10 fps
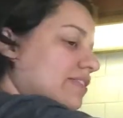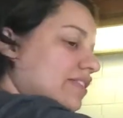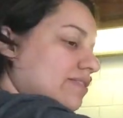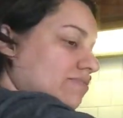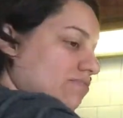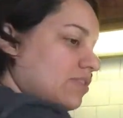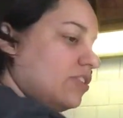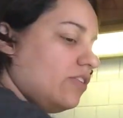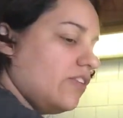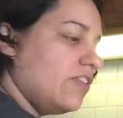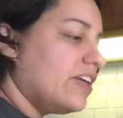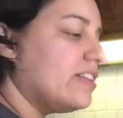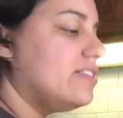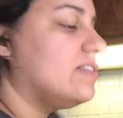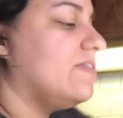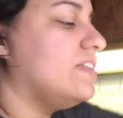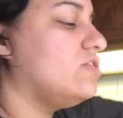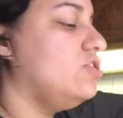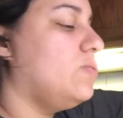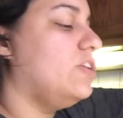the, you know, the thickness of it.
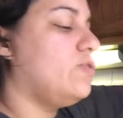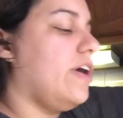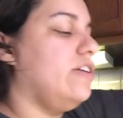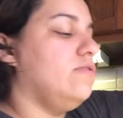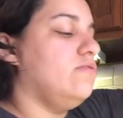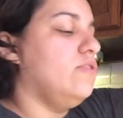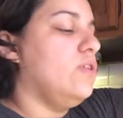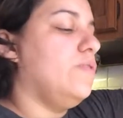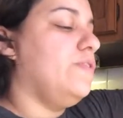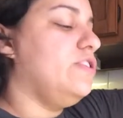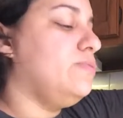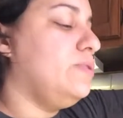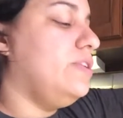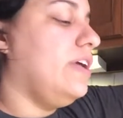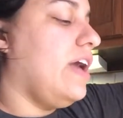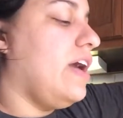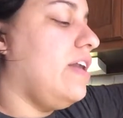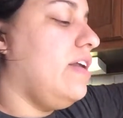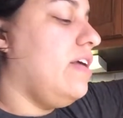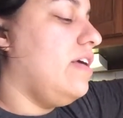So you're going to try your spoon
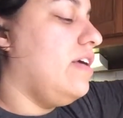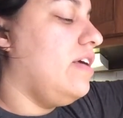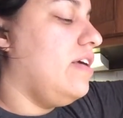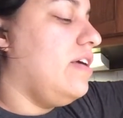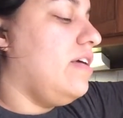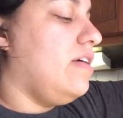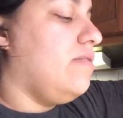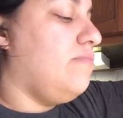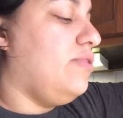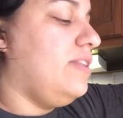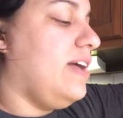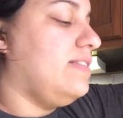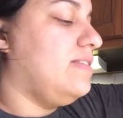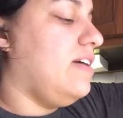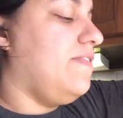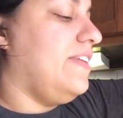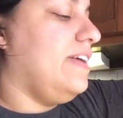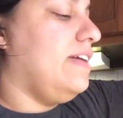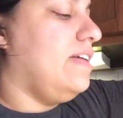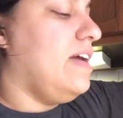again. Put that stuff
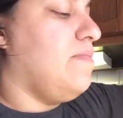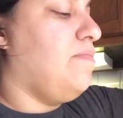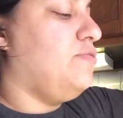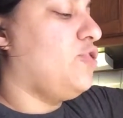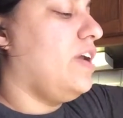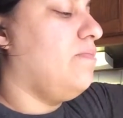and try to